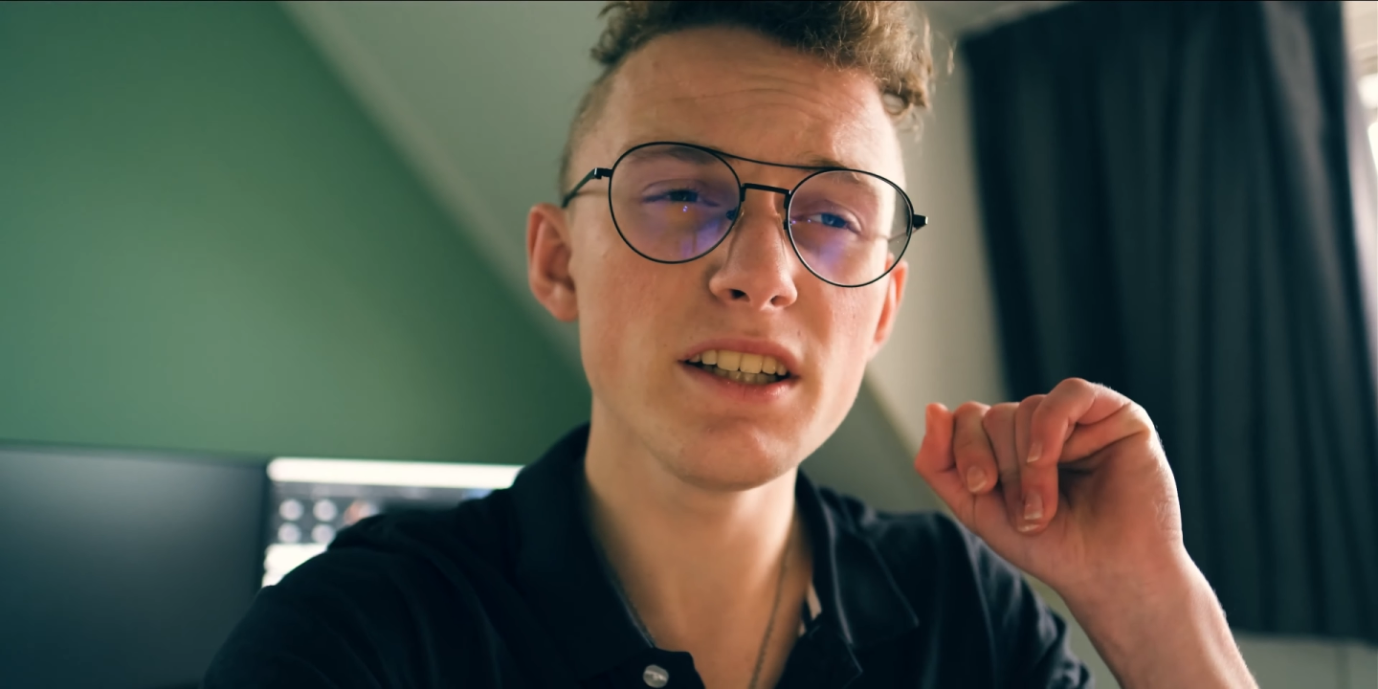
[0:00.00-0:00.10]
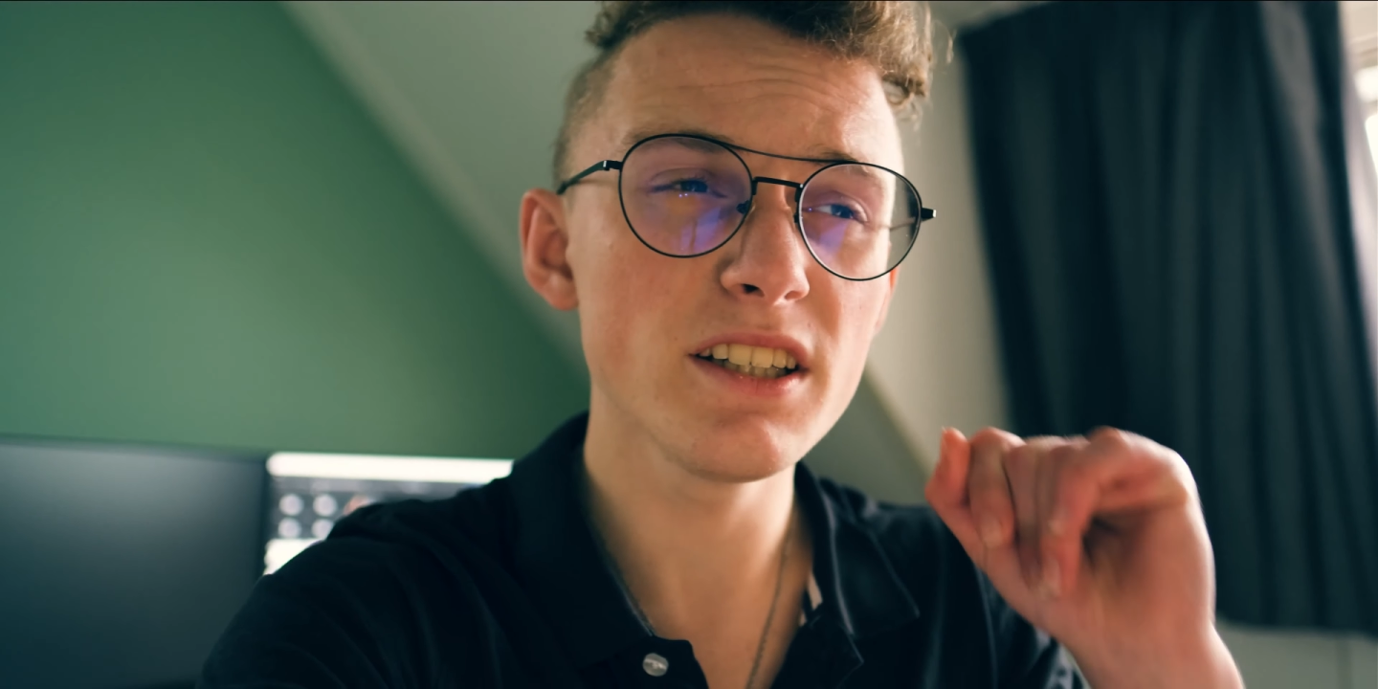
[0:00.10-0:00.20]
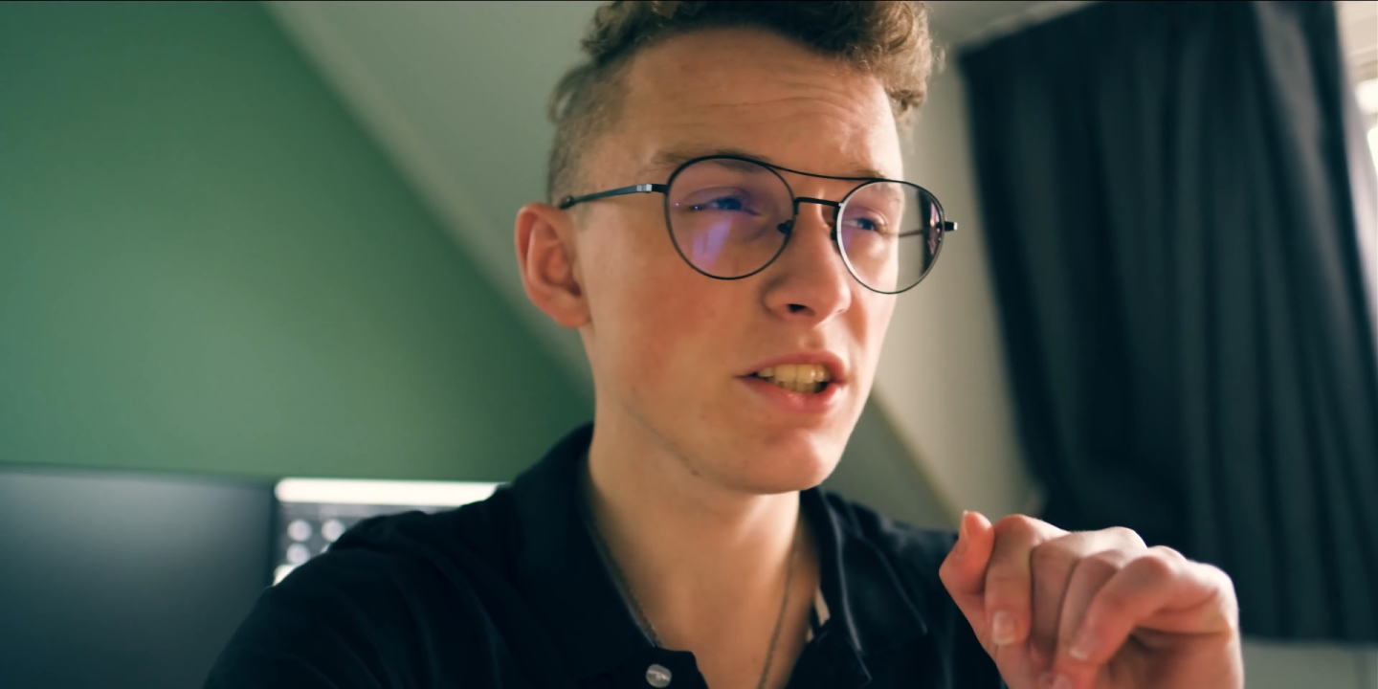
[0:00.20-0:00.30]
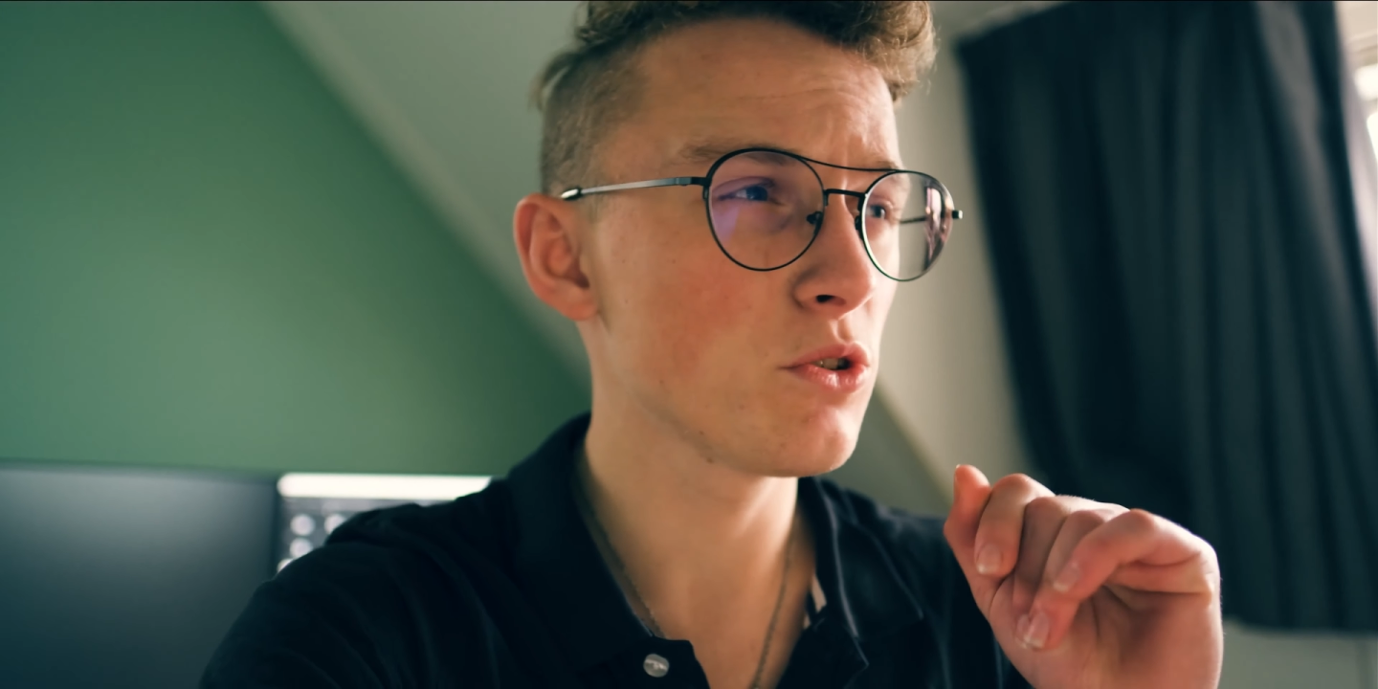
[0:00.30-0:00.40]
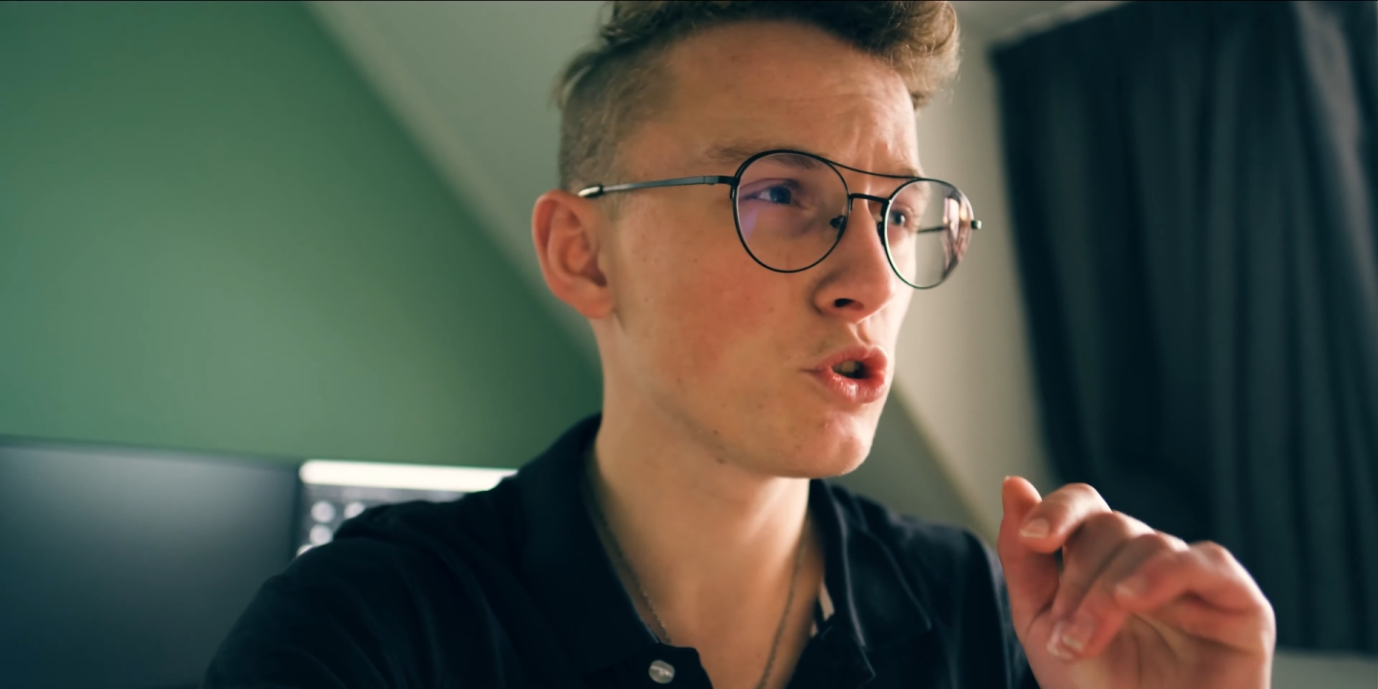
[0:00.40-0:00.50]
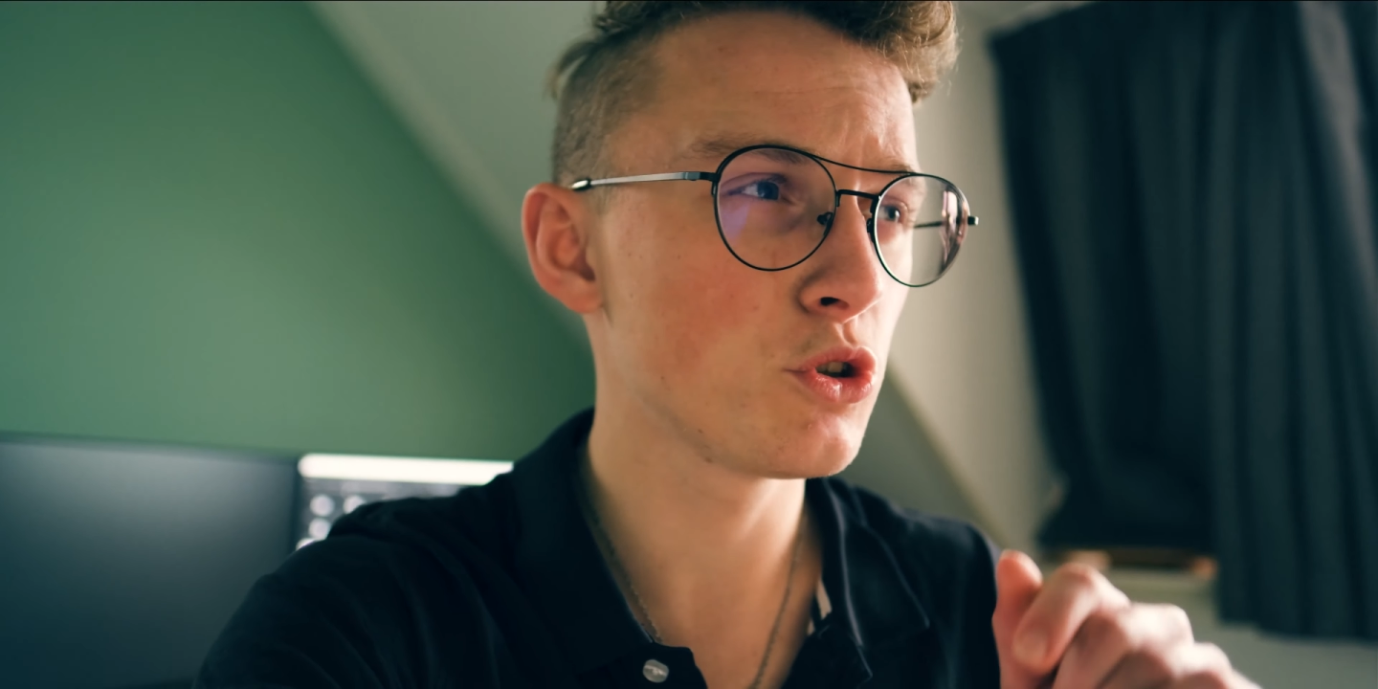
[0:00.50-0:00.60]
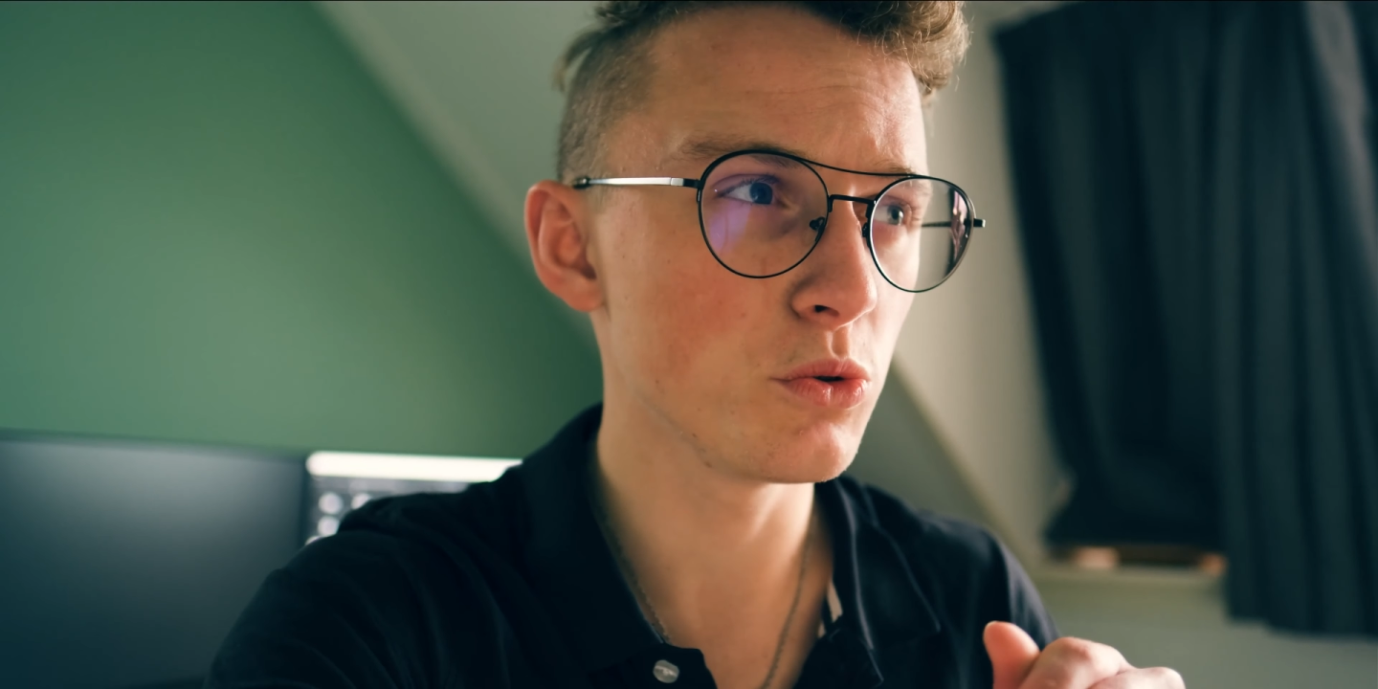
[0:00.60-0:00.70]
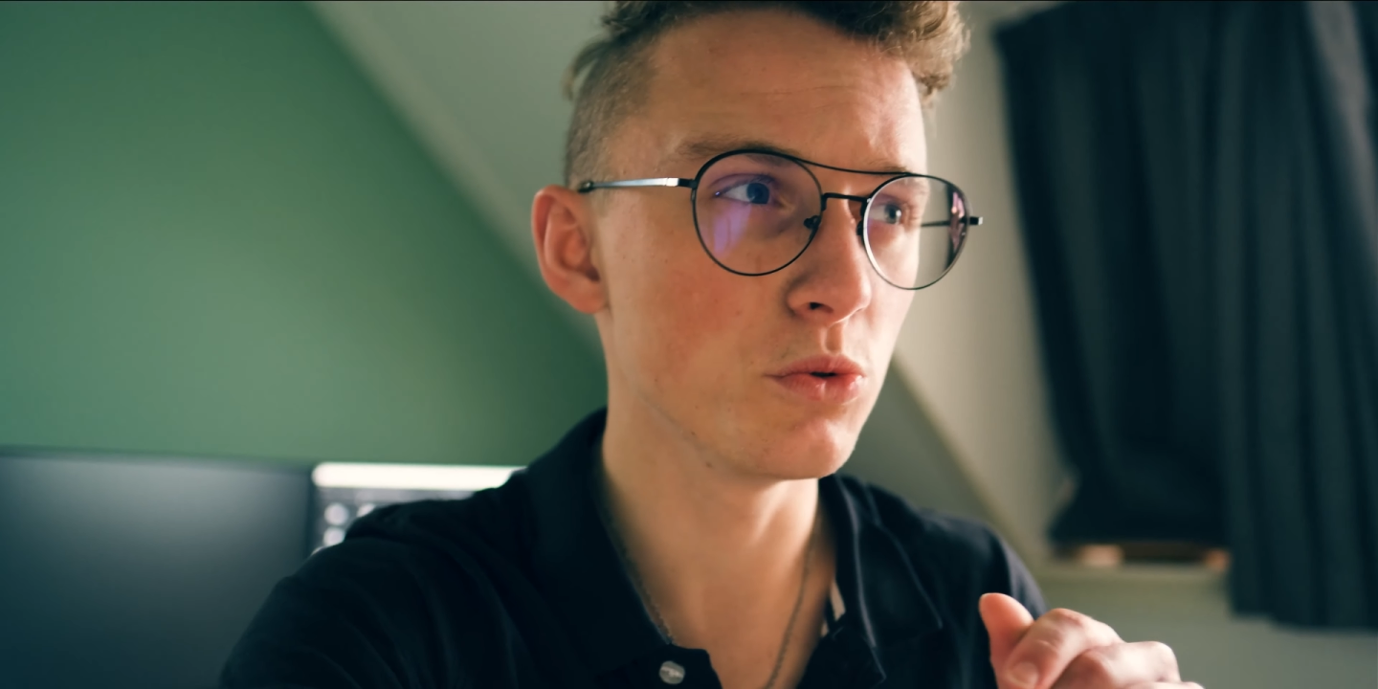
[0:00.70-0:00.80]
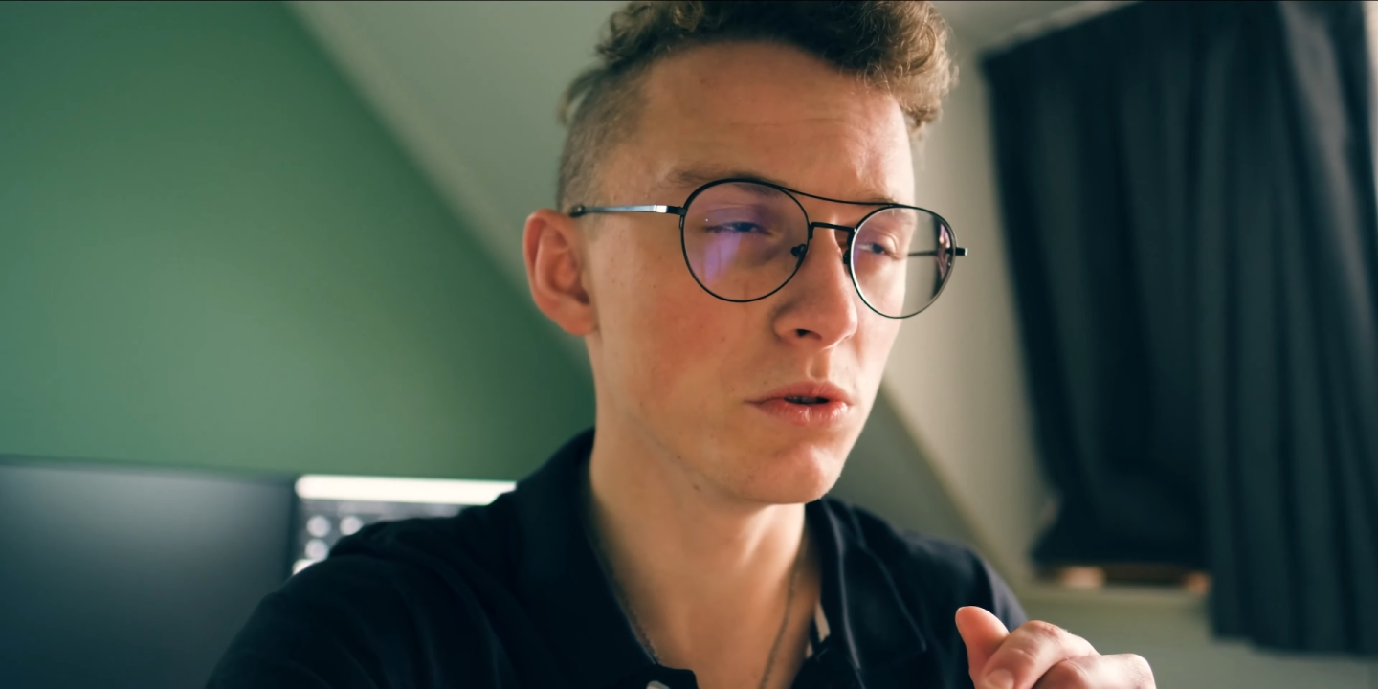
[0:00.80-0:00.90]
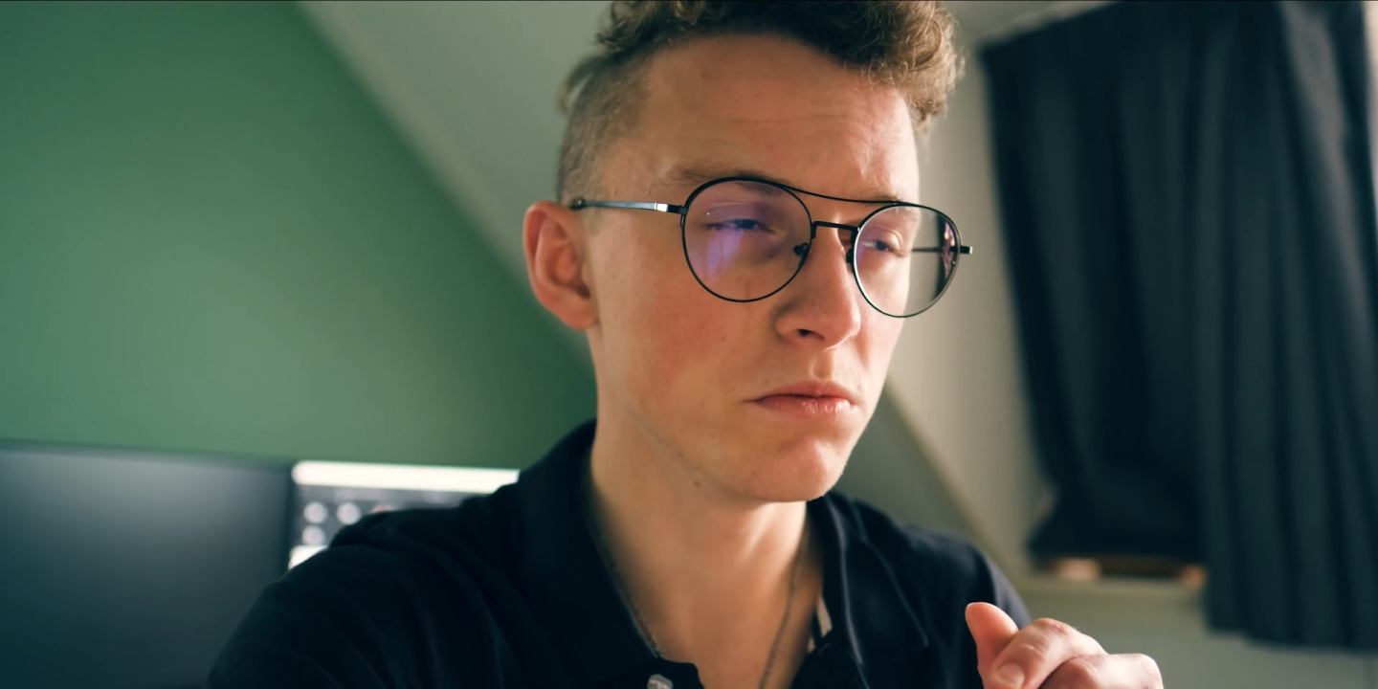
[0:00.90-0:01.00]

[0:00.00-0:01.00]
need to shoot?